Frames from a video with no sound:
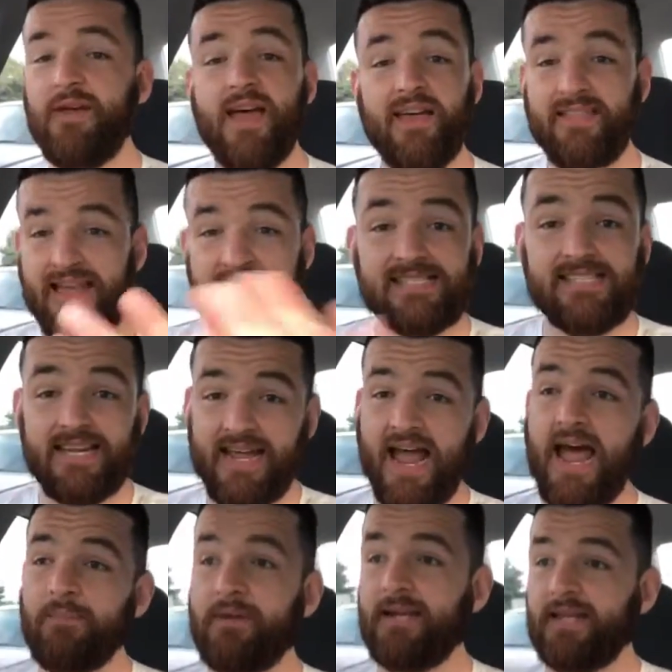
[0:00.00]
That's a
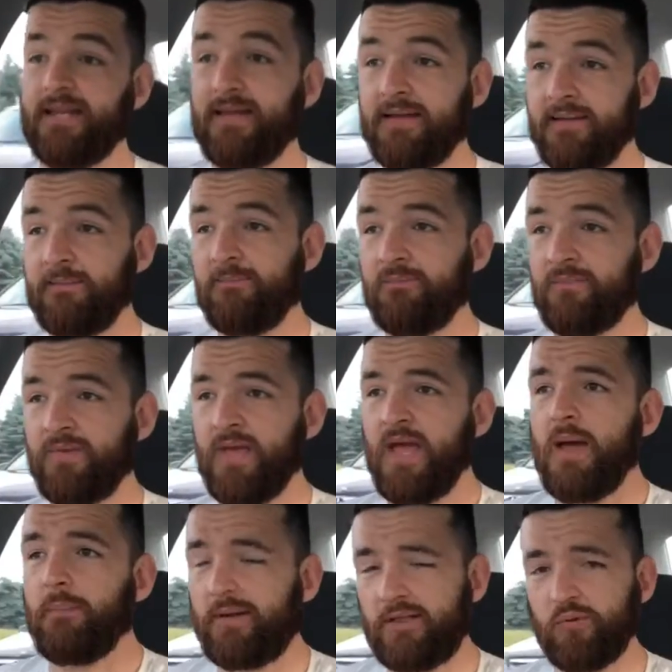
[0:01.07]
comedy.
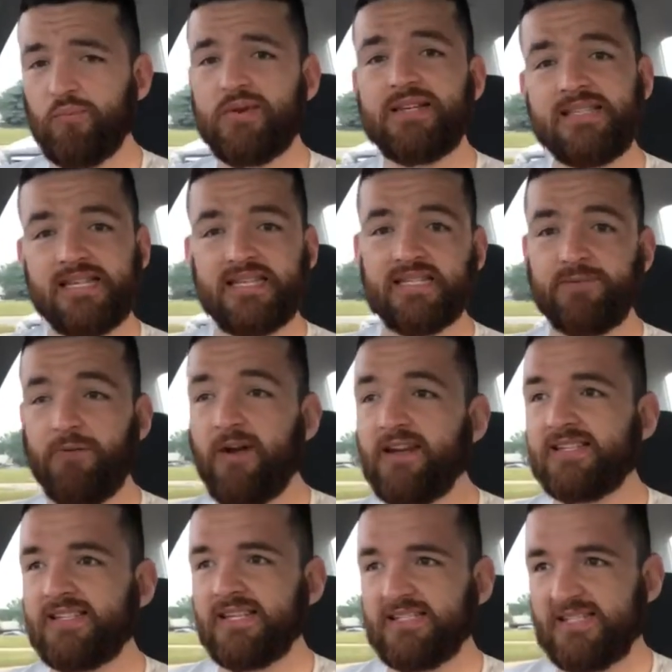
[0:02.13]
But the reason it's
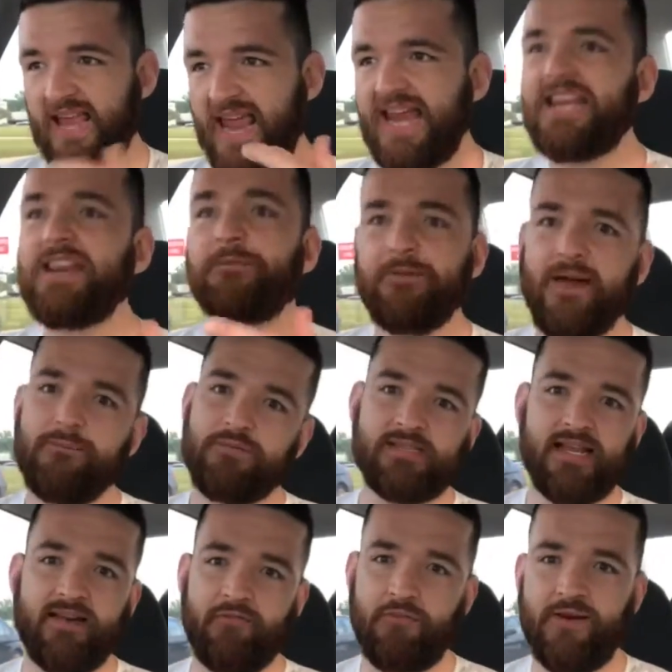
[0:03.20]
funny is because
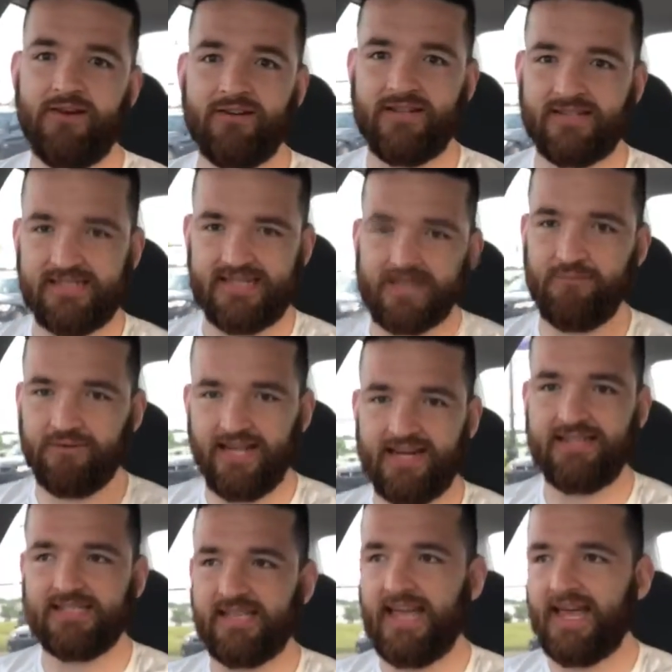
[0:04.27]
85% of Americans can
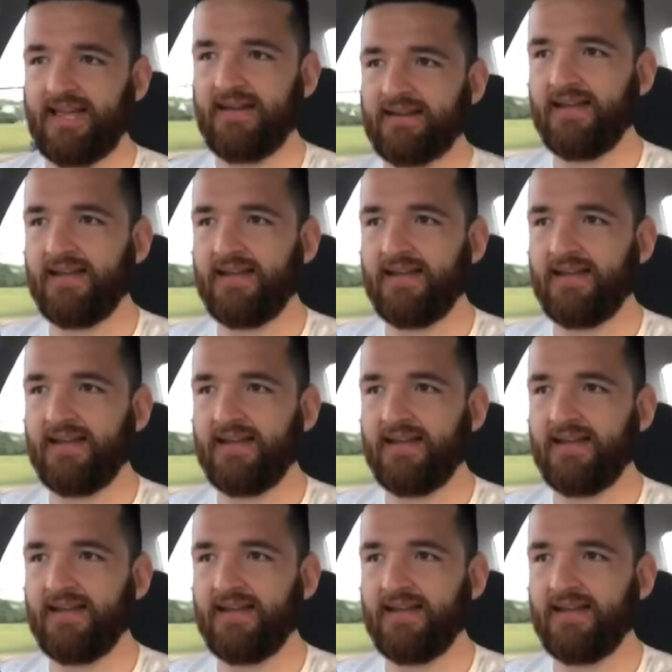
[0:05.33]
relate to that.